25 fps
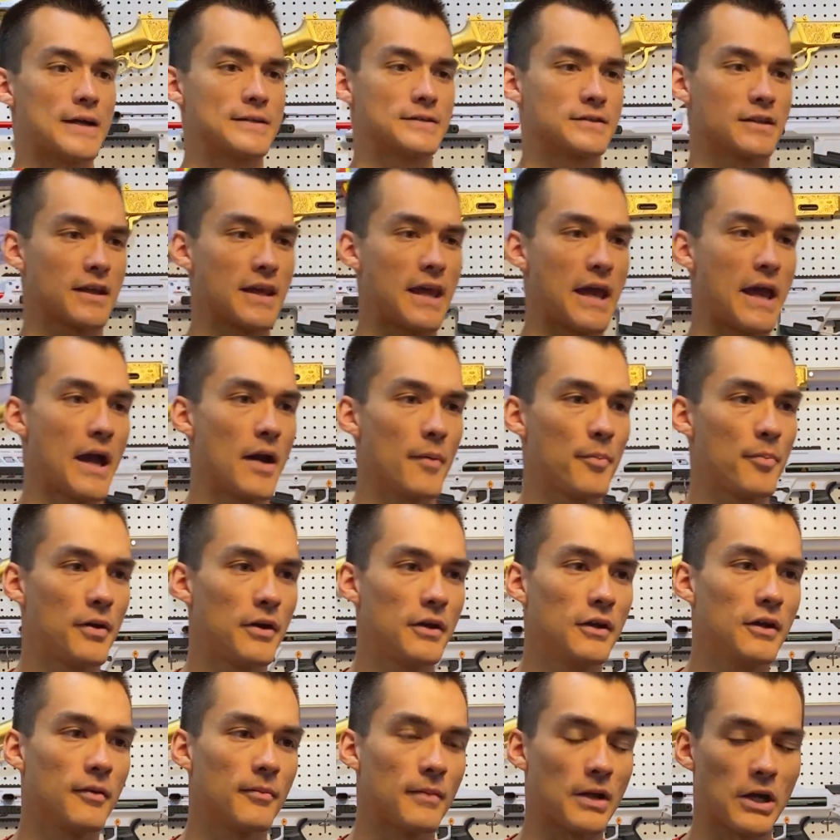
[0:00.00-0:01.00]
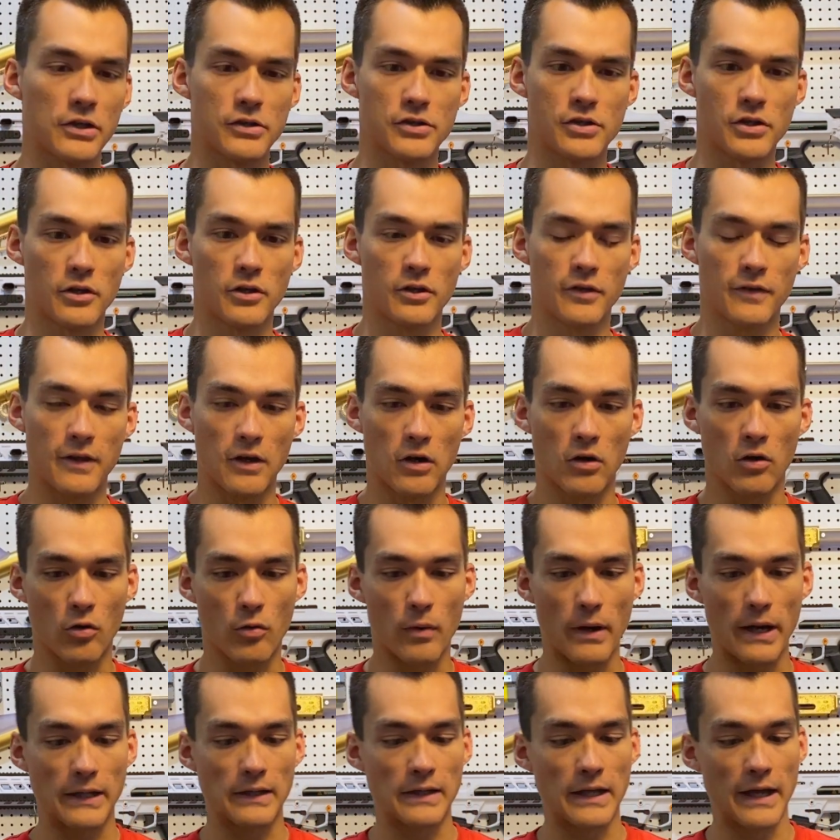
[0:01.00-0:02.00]
a gap in it, not sure, they don't
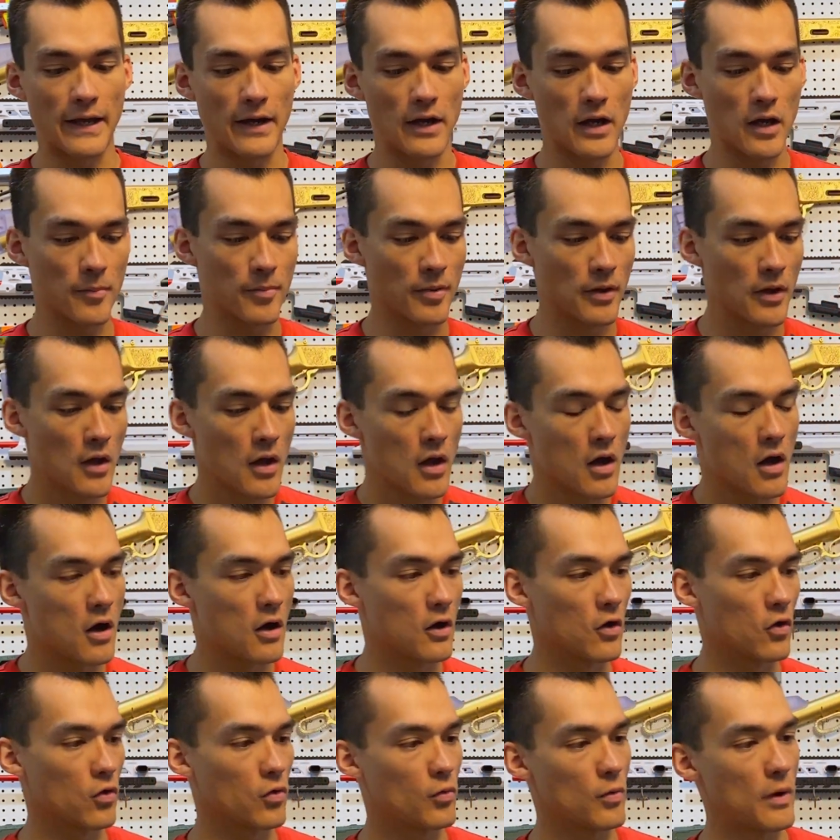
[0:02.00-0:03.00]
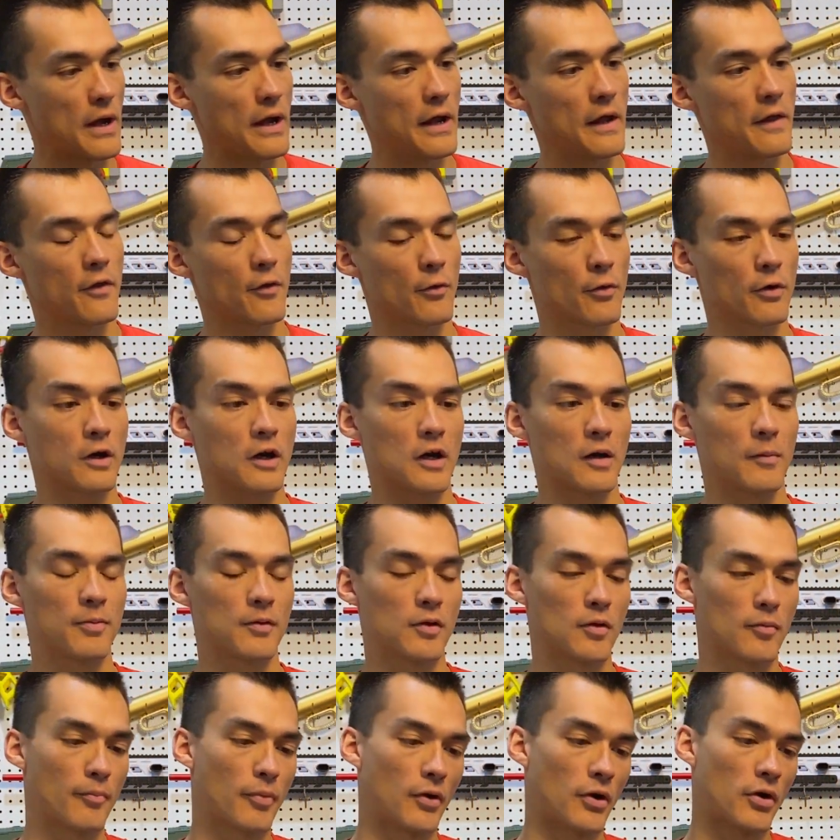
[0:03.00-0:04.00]
quite line up all the way. There were a
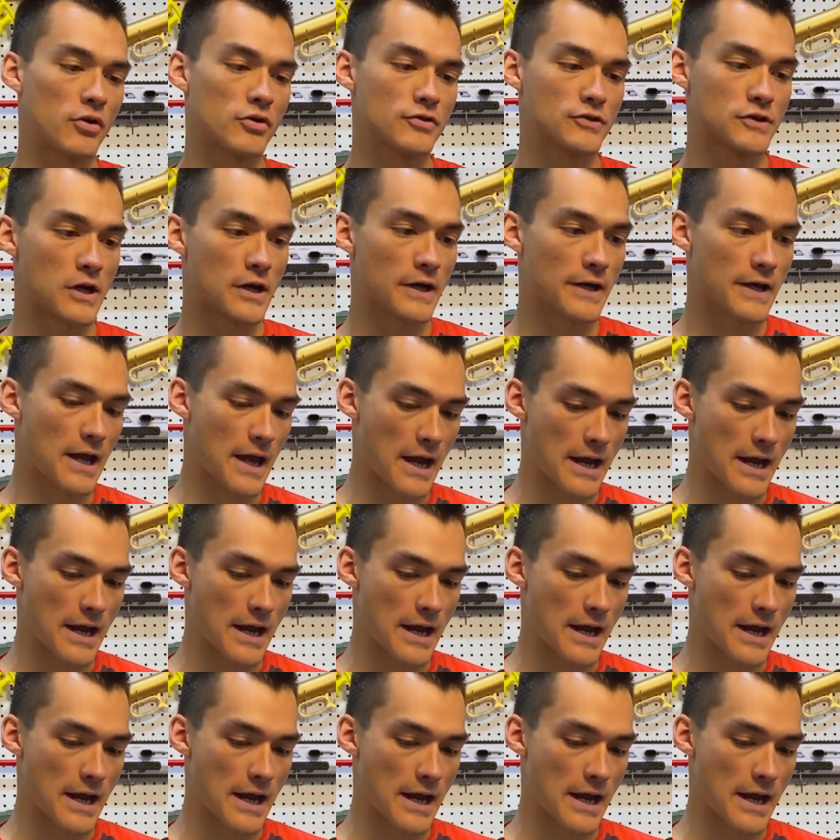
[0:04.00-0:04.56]
couple of burrs on it.